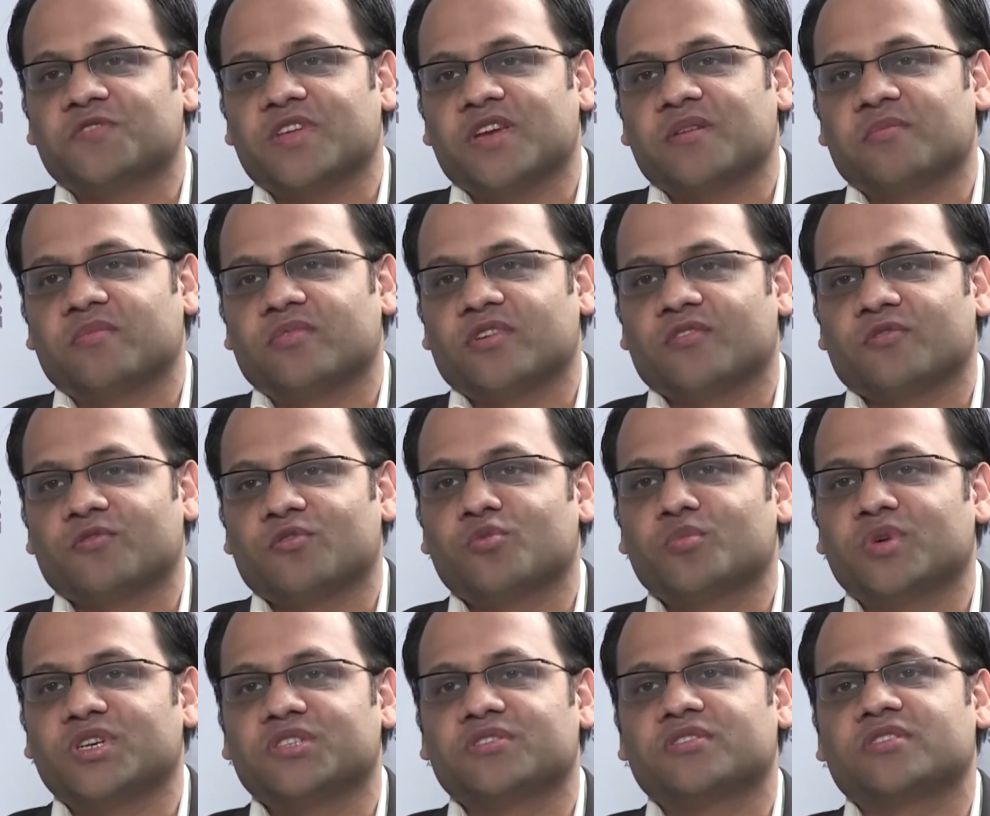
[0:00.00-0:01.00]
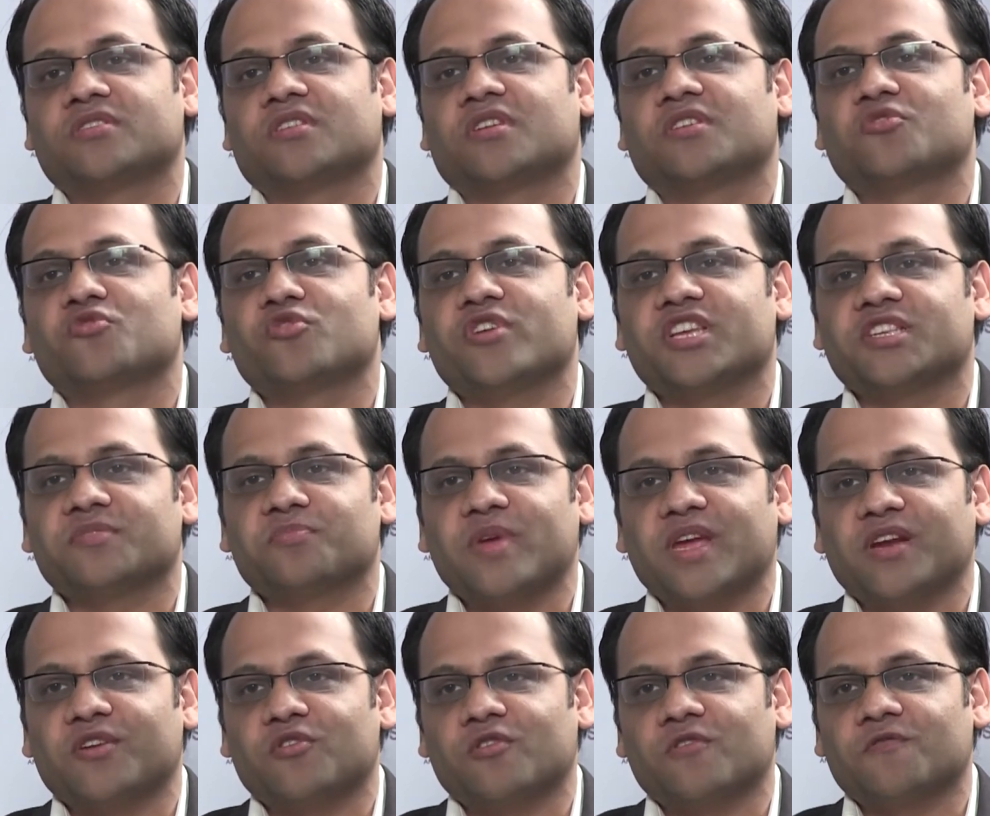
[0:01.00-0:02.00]
of them, uh, too much uh, to
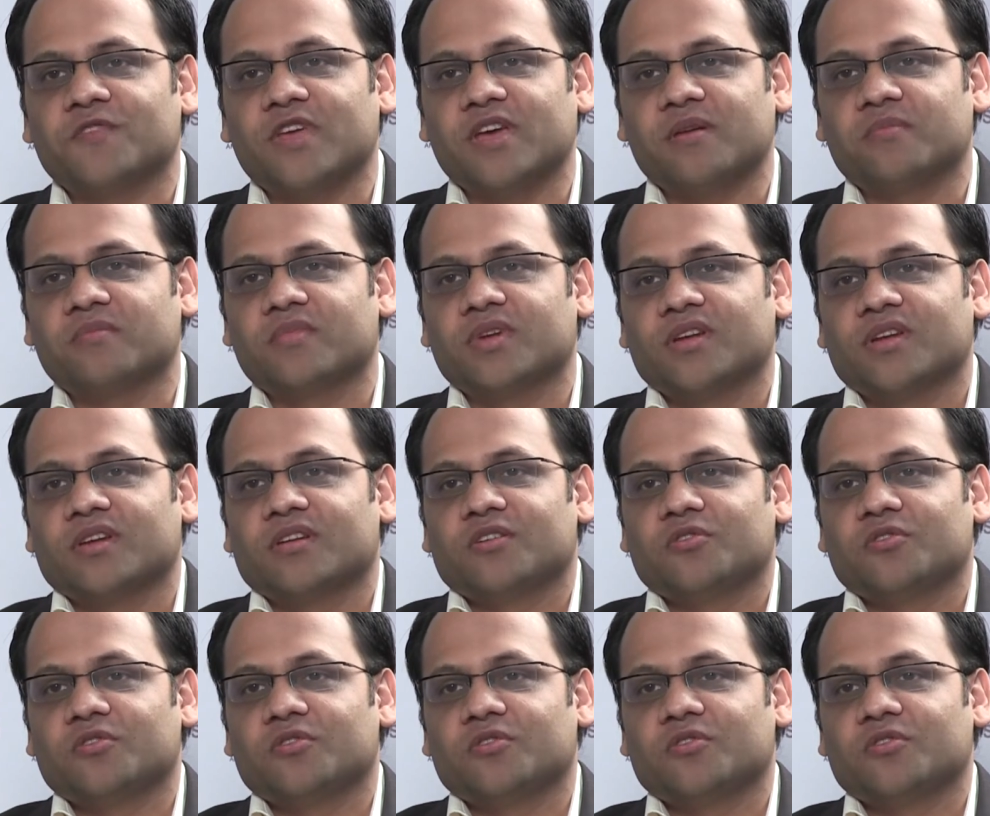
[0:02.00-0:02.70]
expect of them